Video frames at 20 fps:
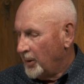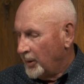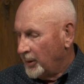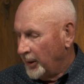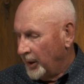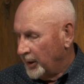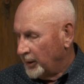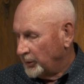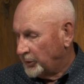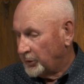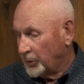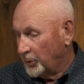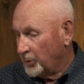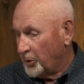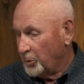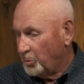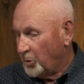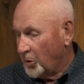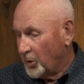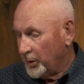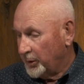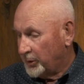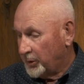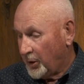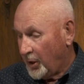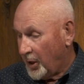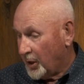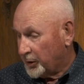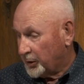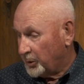And so the board
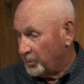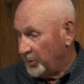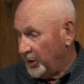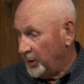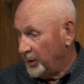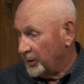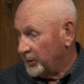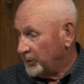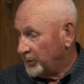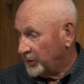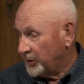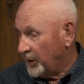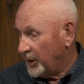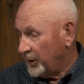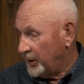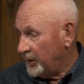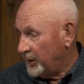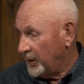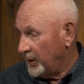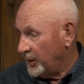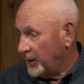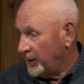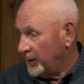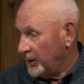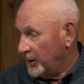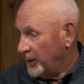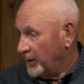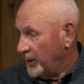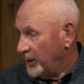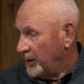talked to me and said, uh,
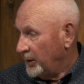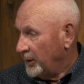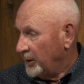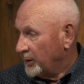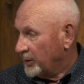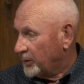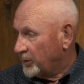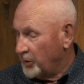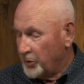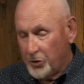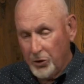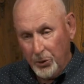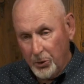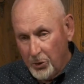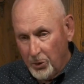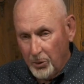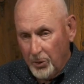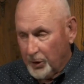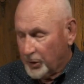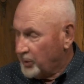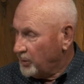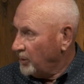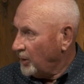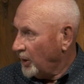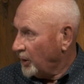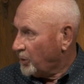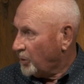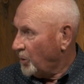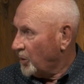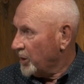could you do a, a,
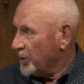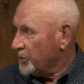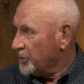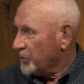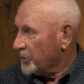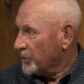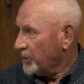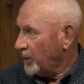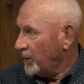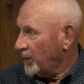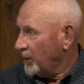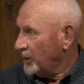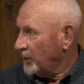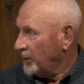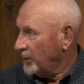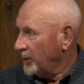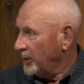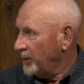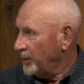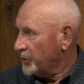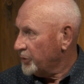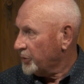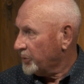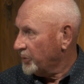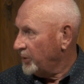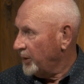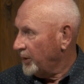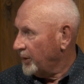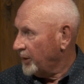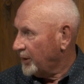course on the
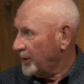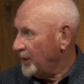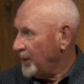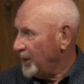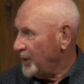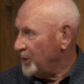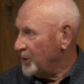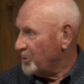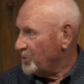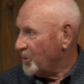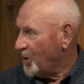history of the Canadian